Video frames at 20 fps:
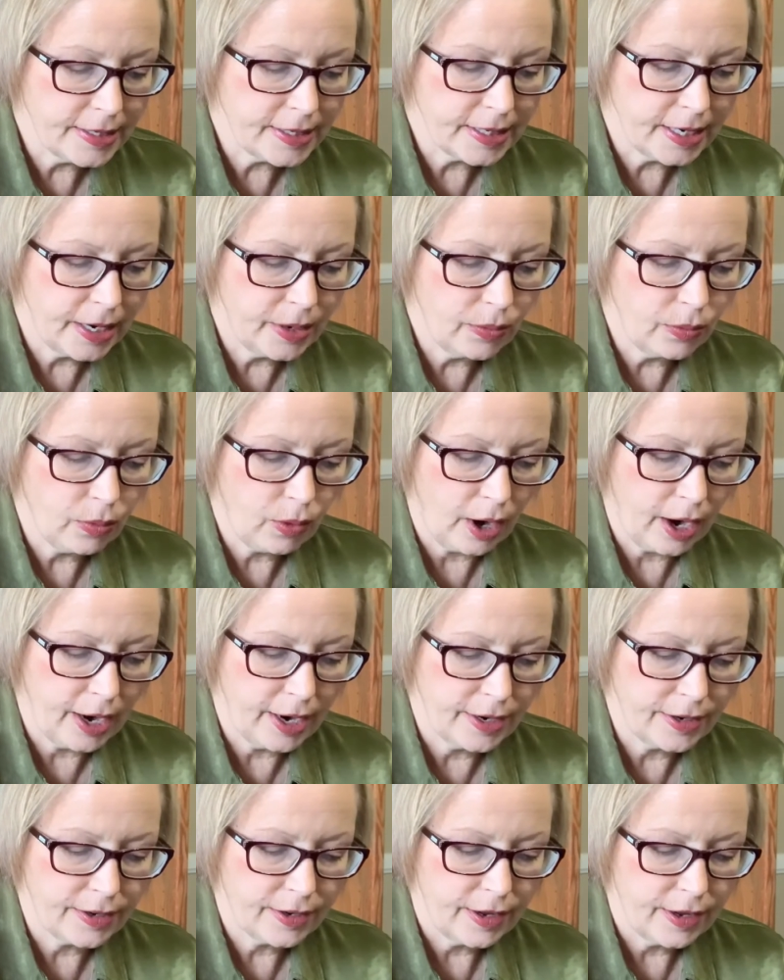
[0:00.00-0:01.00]
a
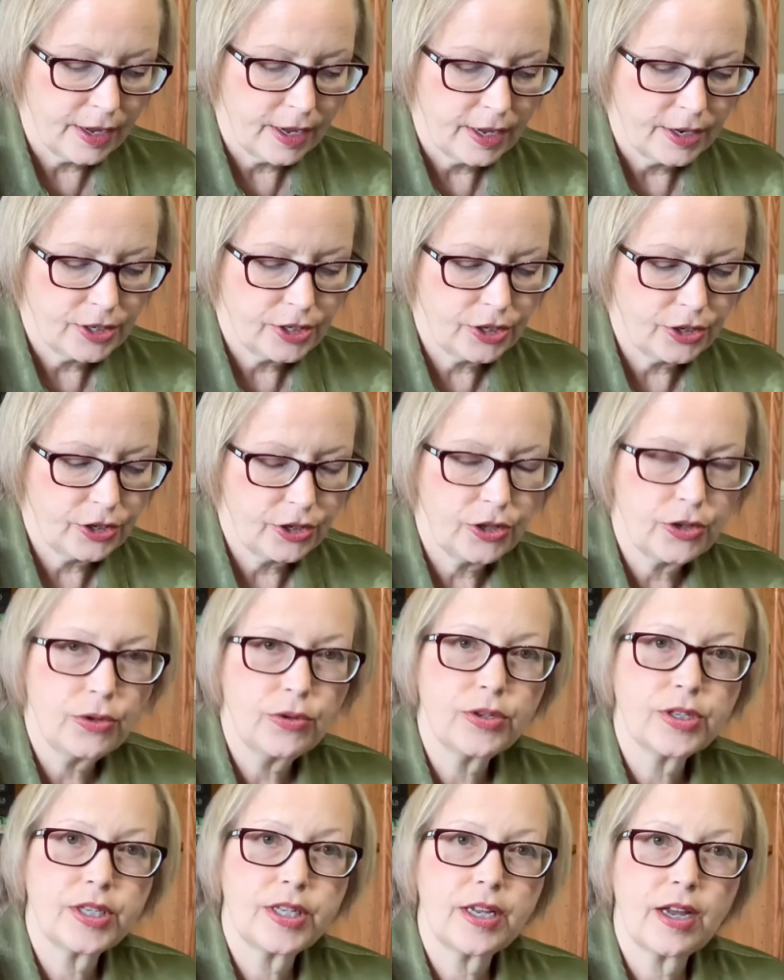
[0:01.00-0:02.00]
right to use
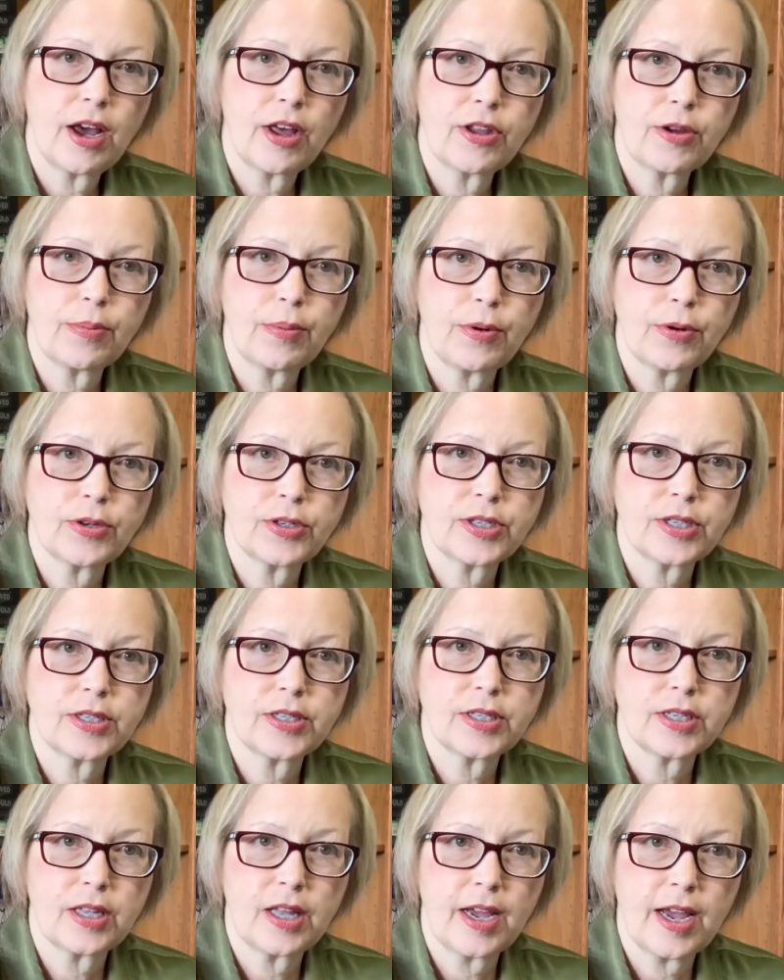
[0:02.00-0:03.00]
the other person's
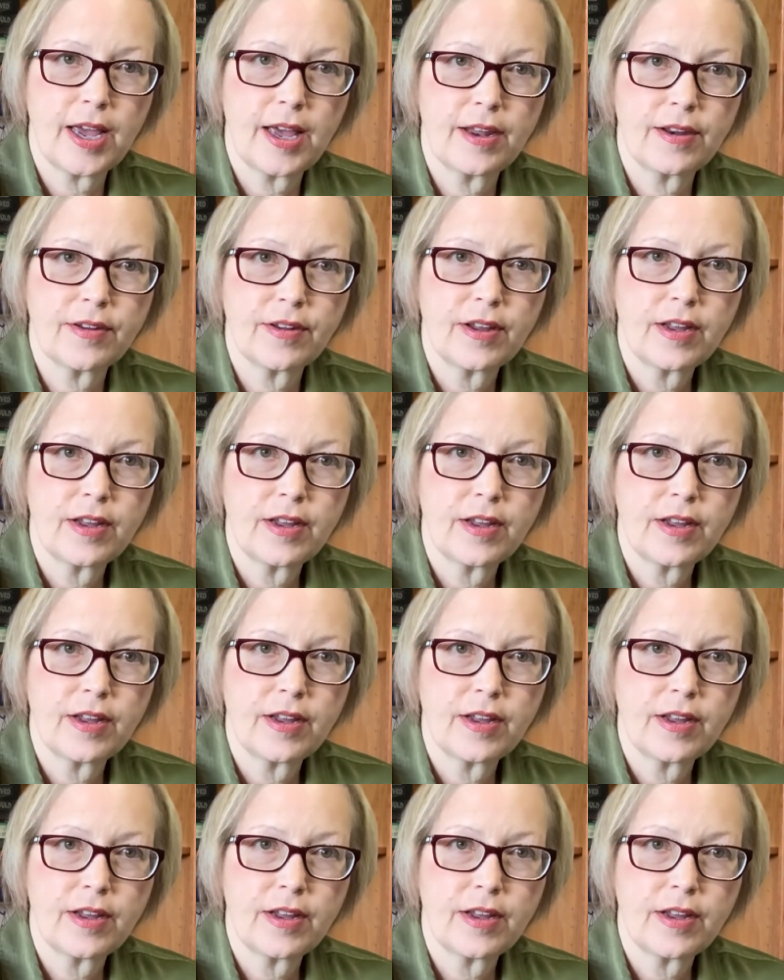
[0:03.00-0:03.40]
land.